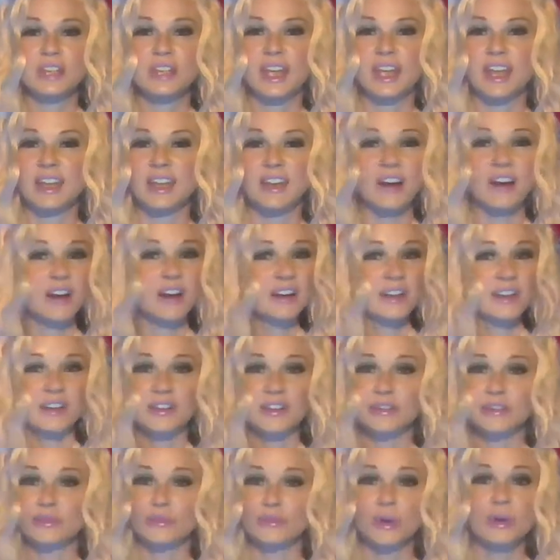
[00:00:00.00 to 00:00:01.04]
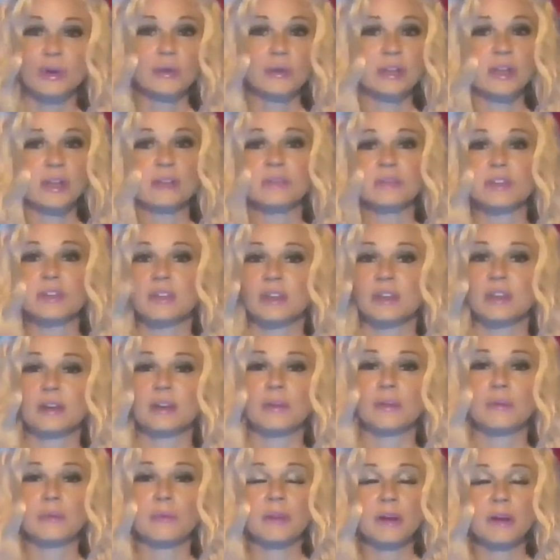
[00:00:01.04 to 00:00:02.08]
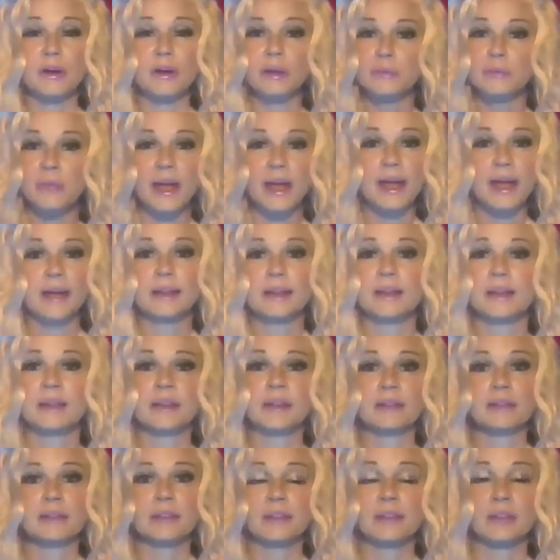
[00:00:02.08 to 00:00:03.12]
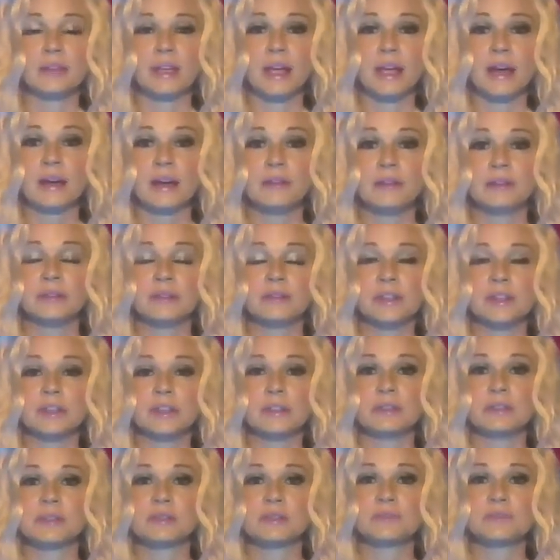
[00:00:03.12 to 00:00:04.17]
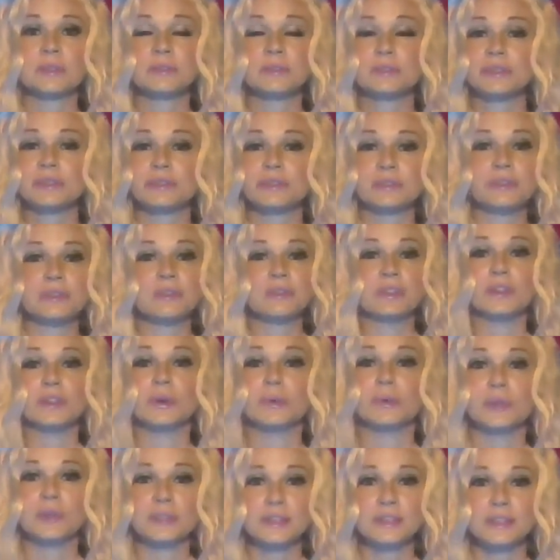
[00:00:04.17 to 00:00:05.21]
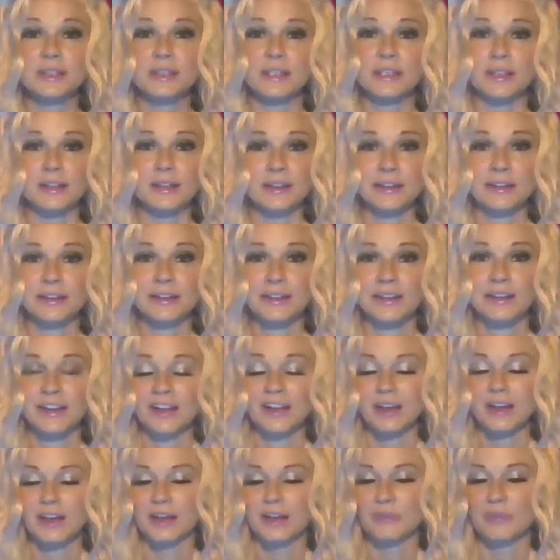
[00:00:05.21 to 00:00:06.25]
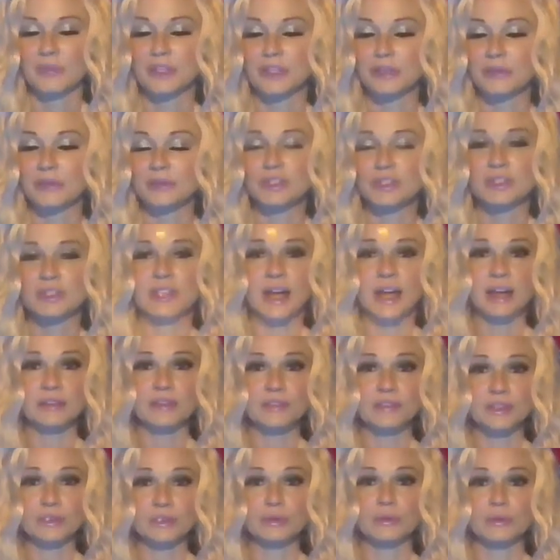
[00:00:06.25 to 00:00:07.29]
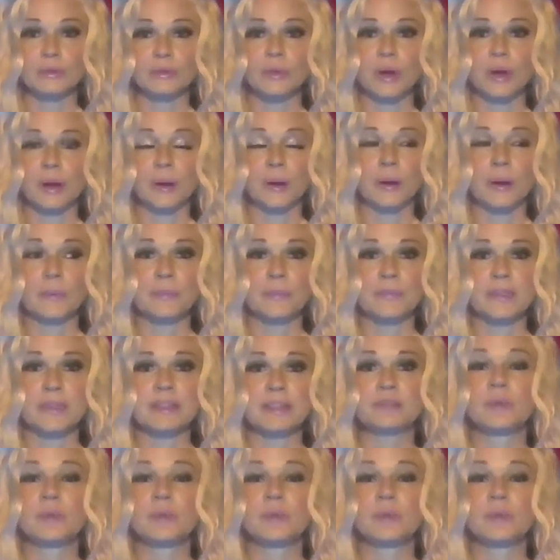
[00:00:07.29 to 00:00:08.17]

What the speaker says: it's just chaotic, throwing everything or unpacking everything out of it. And sometimes you don't even know what's in it. But you just have to,